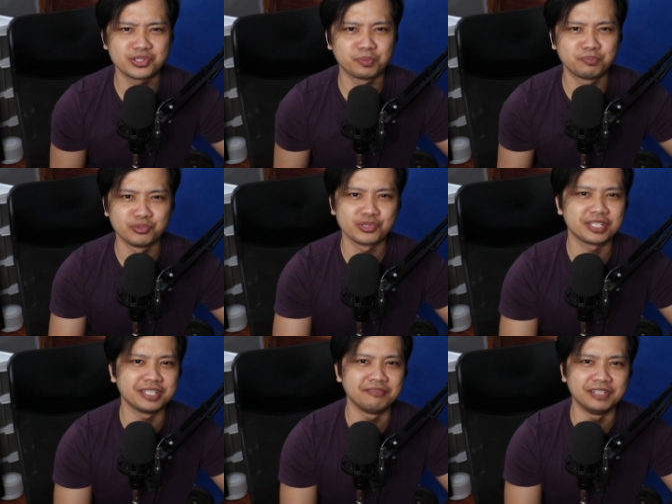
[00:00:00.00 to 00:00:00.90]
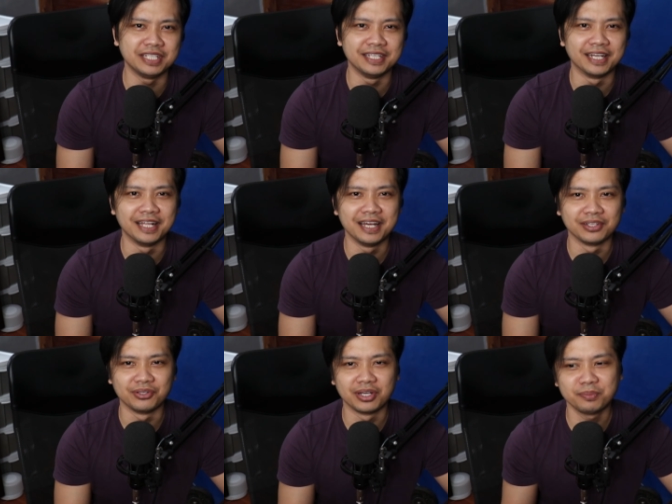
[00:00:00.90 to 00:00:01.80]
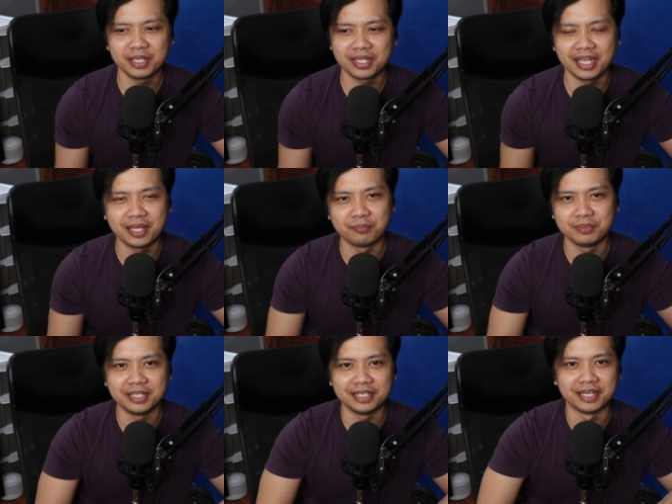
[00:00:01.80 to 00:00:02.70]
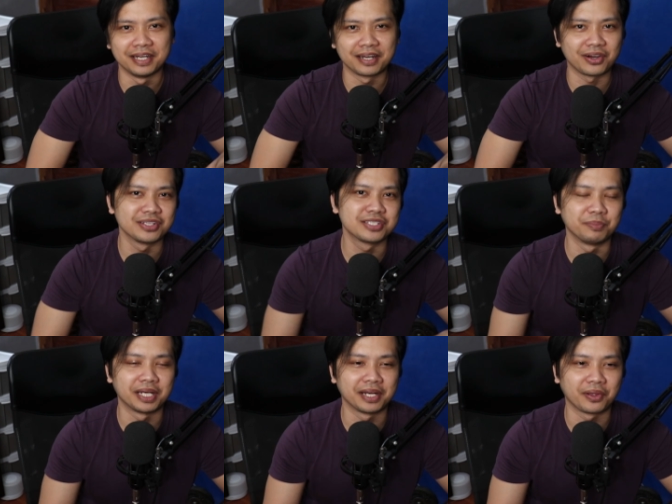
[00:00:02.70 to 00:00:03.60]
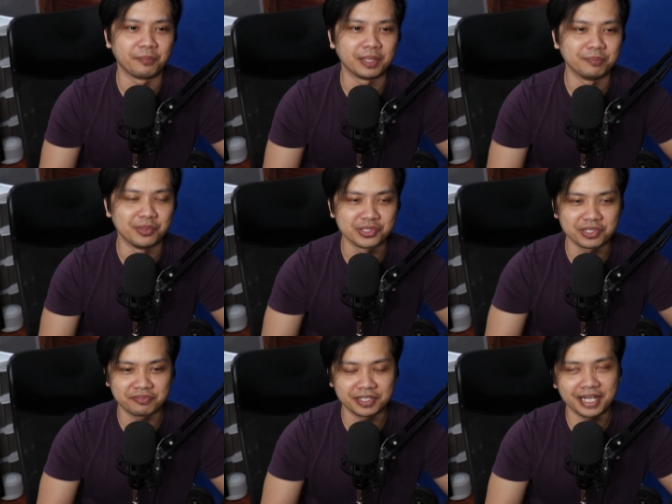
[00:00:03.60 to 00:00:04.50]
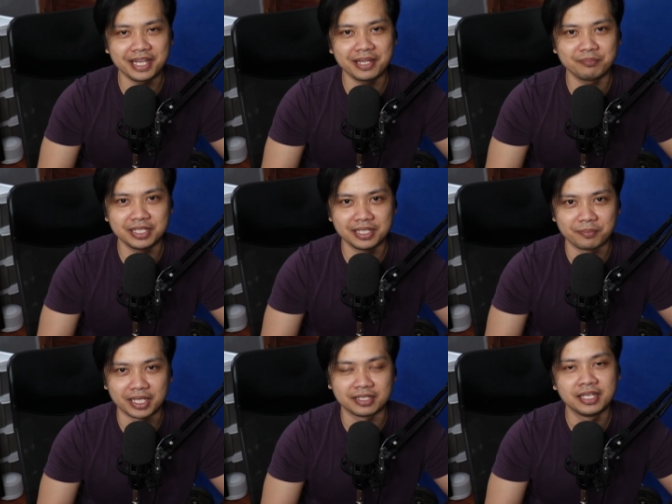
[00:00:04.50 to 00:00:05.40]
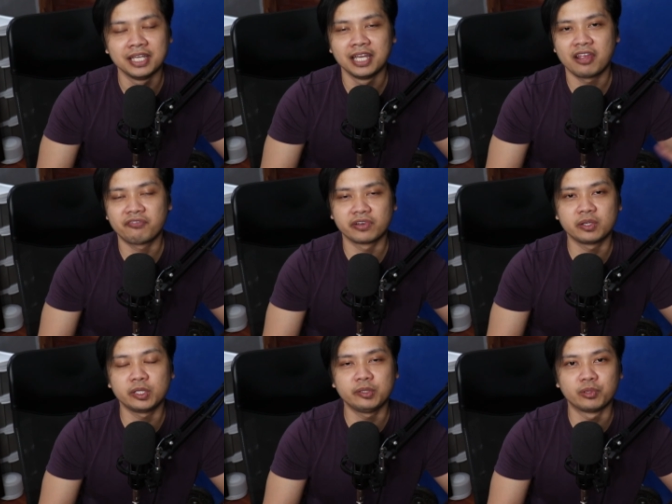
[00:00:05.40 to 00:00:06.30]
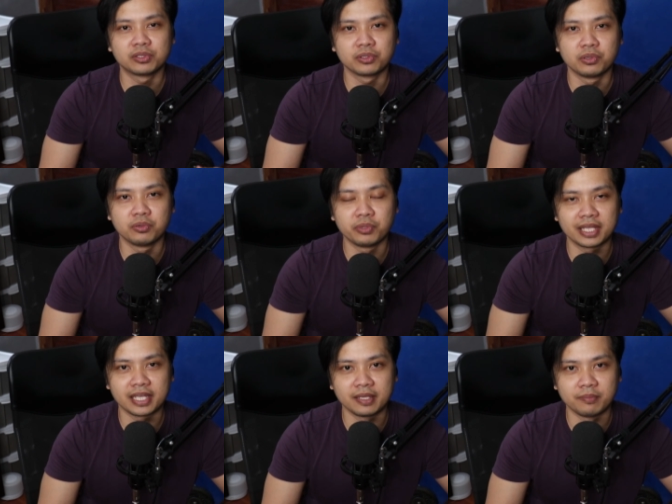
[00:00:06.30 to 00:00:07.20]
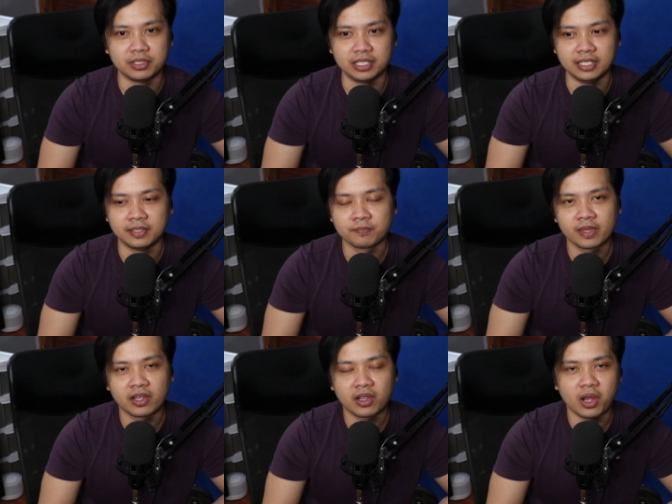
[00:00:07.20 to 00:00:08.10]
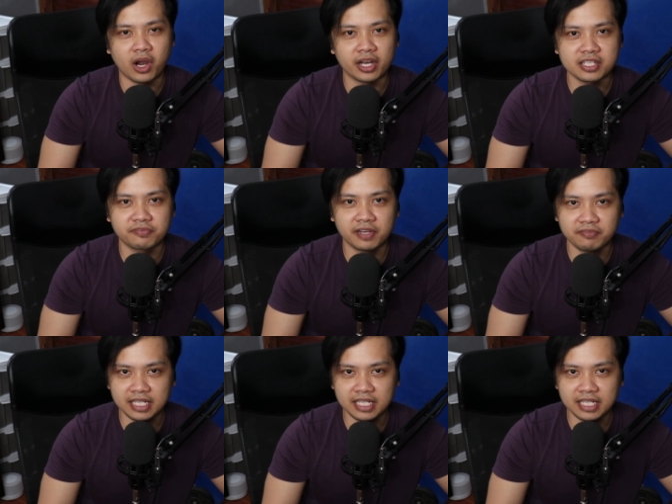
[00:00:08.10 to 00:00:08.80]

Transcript: so puros NVIDIA na lang, no? Ano ba yung A M D na cards na marerecommend mo? So for A M D naman, if you really want to go with A M D, R X five